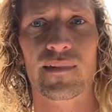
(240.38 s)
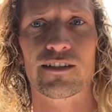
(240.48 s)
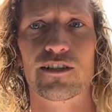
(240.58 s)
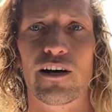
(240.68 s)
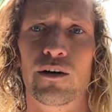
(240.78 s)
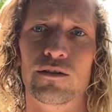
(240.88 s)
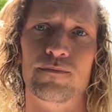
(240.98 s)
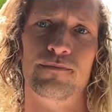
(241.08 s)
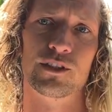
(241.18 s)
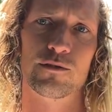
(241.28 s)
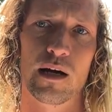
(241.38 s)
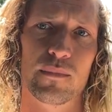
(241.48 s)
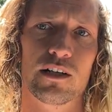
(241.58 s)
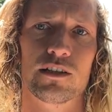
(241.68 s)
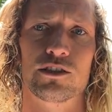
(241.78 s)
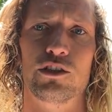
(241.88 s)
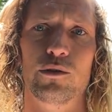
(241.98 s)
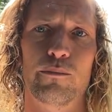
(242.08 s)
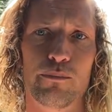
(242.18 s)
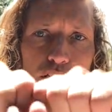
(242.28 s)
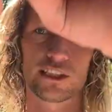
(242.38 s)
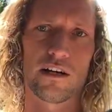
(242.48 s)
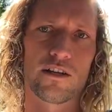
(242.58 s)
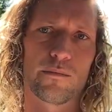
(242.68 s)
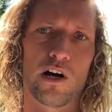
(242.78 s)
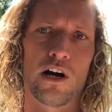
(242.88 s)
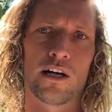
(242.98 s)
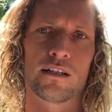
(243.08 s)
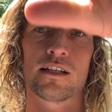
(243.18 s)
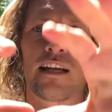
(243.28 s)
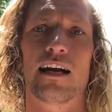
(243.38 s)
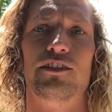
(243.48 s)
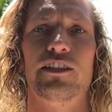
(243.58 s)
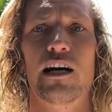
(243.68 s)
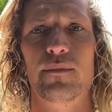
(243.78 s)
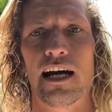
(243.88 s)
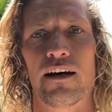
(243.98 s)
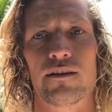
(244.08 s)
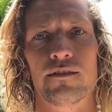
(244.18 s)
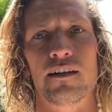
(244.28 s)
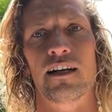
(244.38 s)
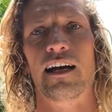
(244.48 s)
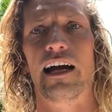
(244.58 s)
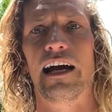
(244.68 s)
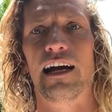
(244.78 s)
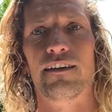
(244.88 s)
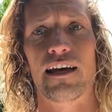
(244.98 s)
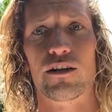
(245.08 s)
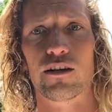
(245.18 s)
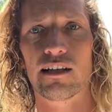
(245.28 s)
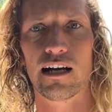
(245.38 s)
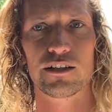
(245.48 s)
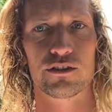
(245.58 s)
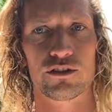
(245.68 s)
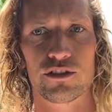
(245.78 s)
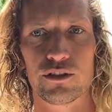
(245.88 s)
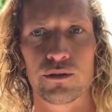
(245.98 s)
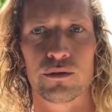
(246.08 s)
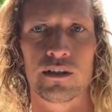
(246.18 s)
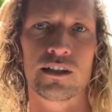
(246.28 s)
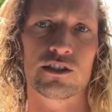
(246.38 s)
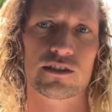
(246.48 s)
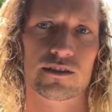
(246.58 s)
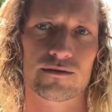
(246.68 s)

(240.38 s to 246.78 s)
So just remember to push out on the bar as you come down, and that'll allow you to just